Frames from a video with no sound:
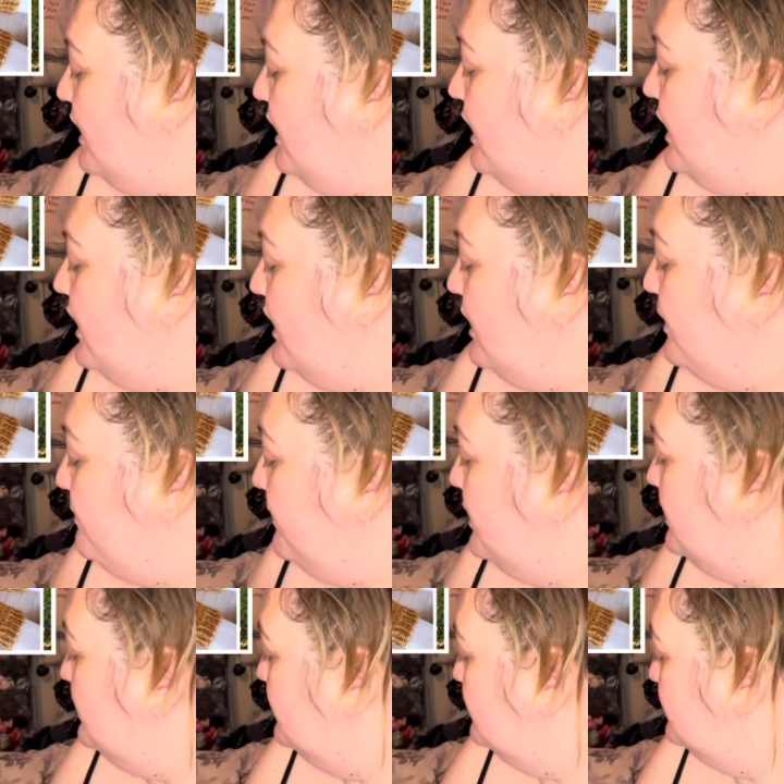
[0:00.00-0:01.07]
Um,
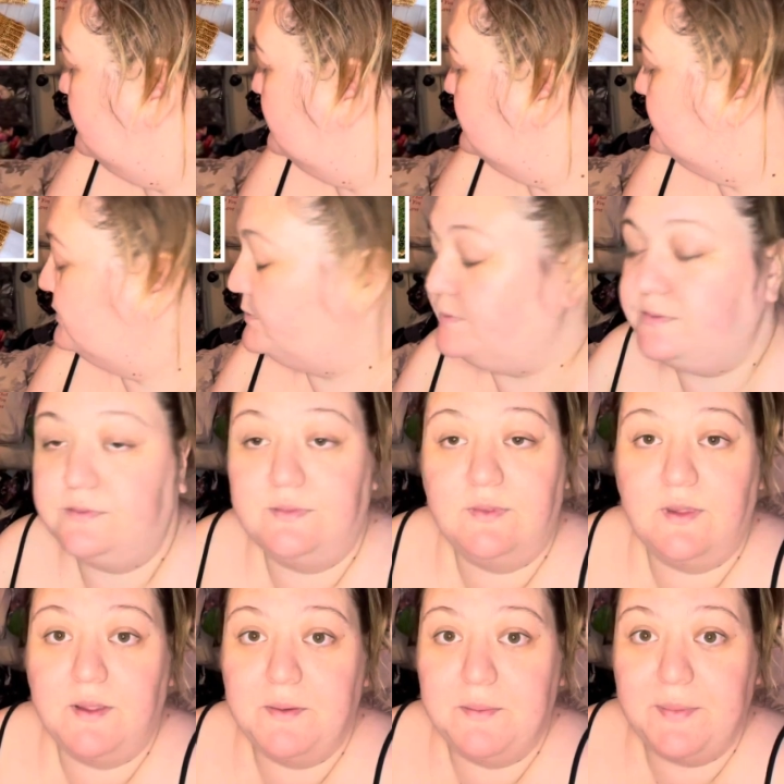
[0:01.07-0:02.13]

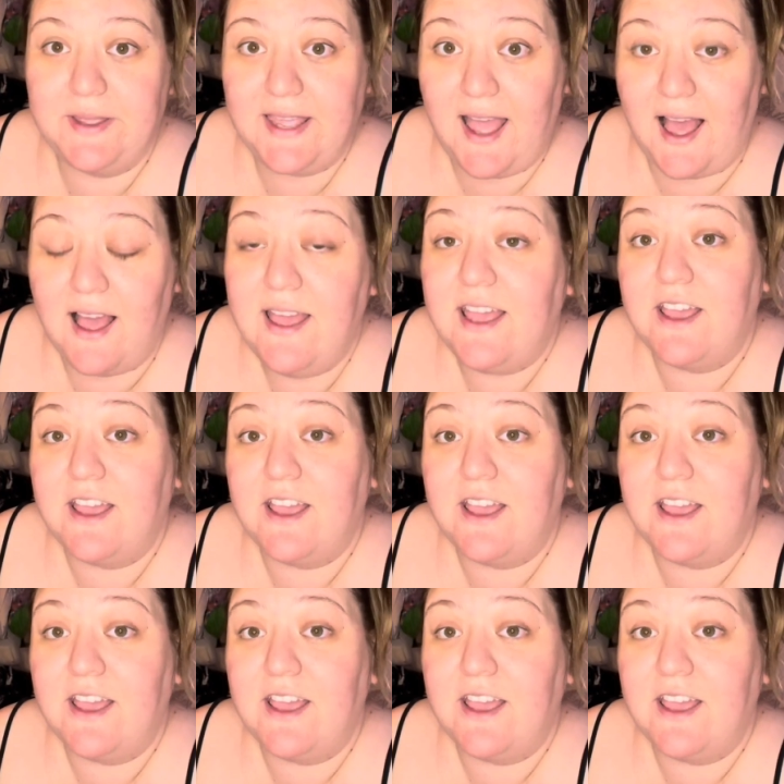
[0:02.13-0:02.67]
but yeah,